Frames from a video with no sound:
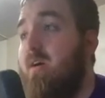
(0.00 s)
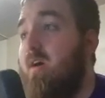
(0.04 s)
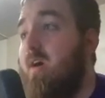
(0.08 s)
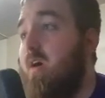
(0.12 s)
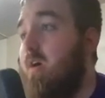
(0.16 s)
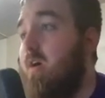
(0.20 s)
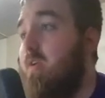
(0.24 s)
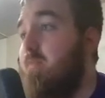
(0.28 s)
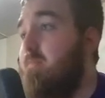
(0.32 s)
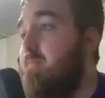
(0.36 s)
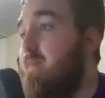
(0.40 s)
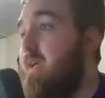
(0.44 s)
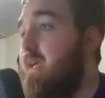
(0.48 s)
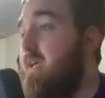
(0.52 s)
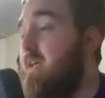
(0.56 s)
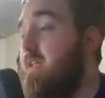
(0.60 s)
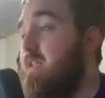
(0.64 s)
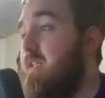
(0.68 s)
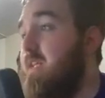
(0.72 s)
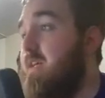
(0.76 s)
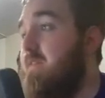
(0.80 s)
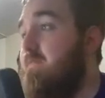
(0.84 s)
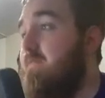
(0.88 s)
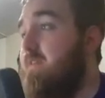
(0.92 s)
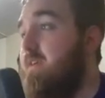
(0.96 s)
on May
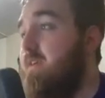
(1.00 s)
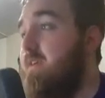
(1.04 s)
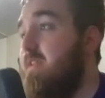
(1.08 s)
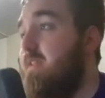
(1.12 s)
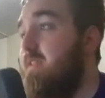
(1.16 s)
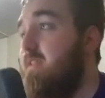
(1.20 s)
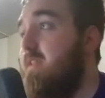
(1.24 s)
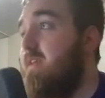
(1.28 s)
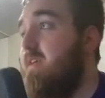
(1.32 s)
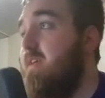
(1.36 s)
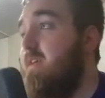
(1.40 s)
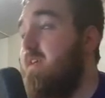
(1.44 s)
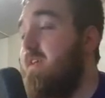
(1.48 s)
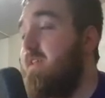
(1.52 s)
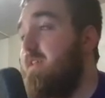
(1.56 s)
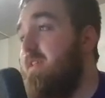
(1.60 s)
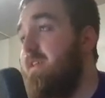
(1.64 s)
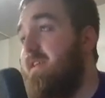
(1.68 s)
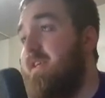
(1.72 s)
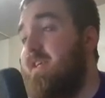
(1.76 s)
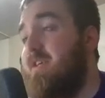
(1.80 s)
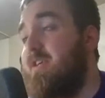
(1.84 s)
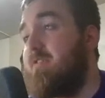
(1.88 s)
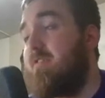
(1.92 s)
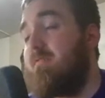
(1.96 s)
11th in the
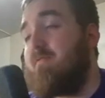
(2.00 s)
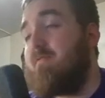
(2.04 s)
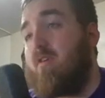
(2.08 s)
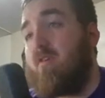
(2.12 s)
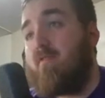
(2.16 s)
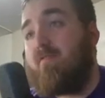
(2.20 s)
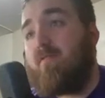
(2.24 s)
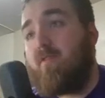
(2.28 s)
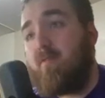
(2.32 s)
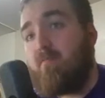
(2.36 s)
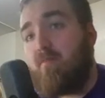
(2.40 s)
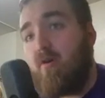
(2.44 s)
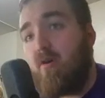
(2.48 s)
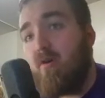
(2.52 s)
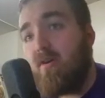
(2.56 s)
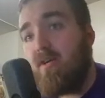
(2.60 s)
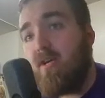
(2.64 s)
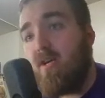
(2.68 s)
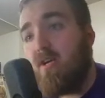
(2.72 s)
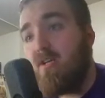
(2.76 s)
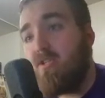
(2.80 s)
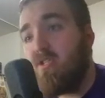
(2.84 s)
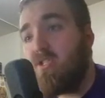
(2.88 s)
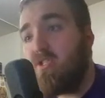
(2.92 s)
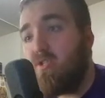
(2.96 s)
year of our football
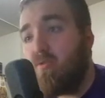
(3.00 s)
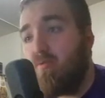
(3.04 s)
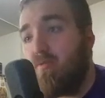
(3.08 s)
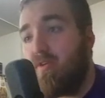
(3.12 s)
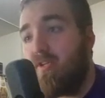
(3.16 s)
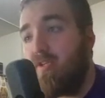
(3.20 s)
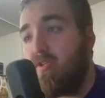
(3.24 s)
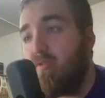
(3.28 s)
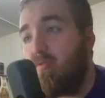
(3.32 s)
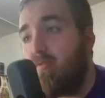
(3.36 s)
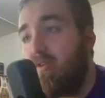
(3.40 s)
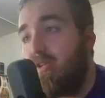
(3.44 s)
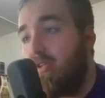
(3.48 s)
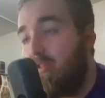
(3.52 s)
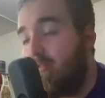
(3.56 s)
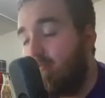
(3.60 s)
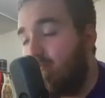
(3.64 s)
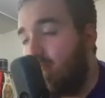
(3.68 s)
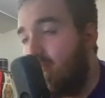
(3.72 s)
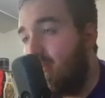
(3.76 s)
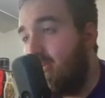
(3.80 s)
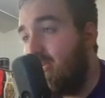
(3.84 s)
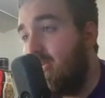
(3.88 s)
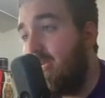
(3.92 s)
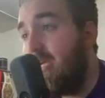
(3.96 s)
gods
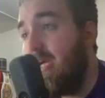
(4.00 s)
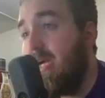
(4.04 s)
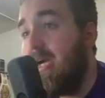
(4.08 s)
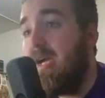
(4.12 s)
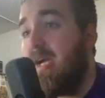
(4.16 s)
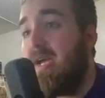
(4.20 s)
2023.